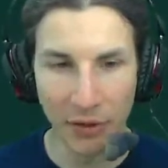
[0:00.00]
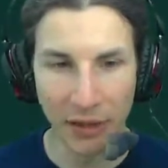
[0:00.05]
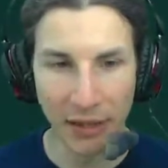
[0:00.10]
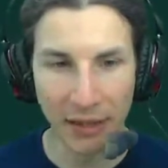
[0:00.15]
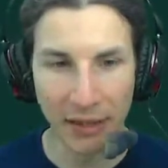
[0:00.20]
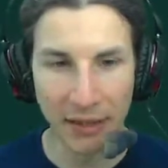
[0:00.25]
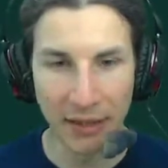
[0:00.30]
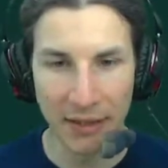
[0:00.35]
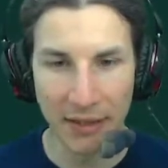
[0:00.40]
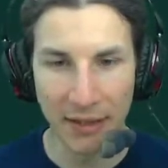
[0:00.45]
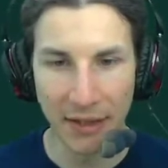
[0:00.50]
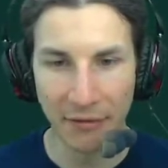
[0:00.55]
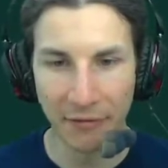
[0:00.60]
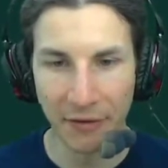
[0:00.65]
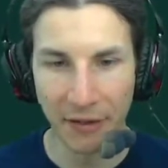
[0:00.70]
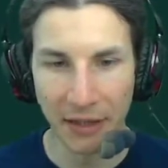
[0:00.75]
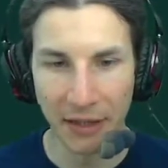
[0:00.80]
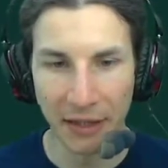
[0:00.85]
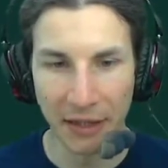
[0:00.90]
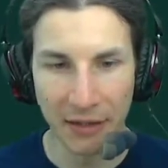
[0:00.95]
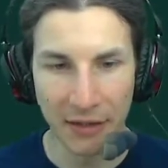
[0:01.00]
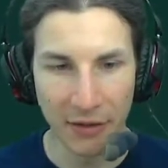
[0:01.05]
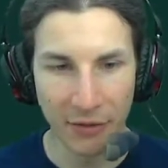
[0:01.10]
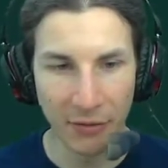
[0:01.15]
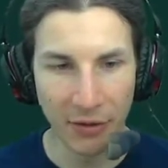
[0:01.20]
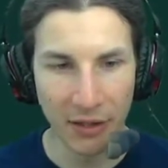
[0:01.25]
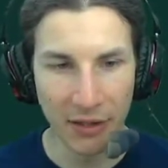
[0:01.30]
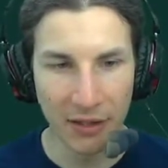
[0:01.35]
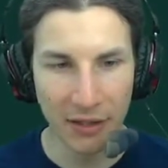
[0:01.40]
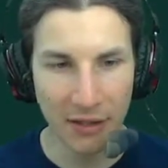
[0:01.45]
stuff in here. So
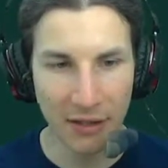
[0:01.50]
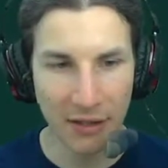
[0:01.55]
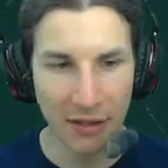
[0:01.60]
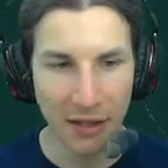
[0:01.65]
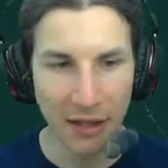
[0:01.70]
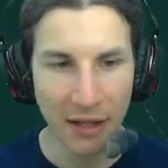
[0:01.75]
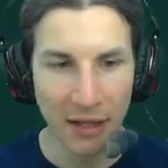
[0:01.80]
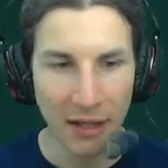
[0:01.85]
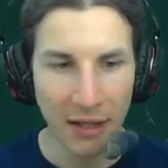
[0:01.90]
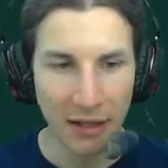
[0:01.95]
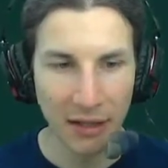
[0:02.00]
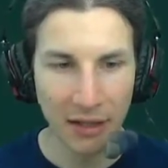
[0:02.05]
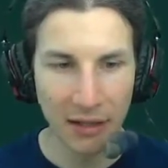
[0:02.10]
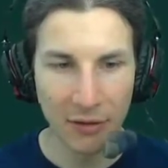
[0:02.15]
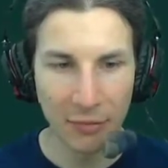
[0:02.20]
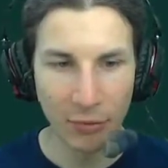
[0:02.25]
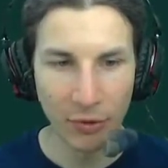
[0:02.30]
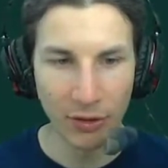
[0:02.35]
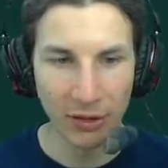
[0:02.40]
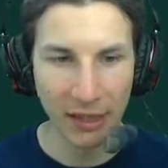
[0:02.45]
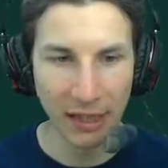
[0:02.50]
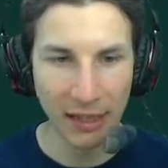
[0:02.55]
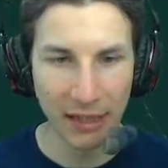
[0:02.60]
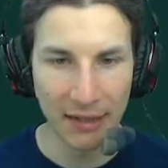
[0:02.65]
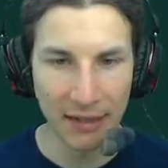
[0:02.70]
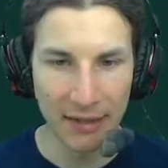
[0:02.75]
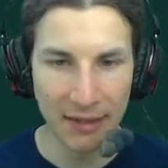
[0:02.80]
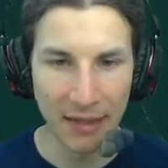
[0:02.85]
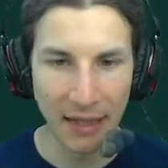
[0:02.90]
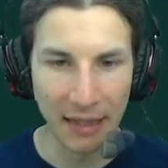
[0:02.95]
this will take
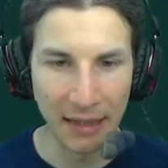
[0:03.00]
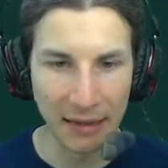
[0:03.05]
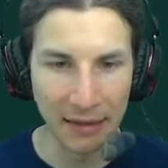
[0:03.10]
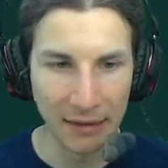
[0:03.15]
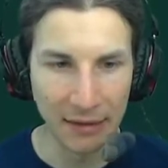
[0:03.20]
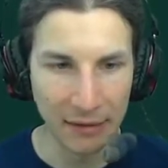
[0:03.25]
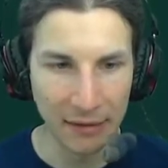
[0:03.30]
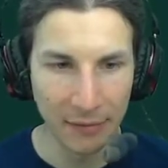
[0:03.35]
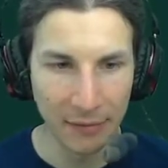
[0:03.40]
a second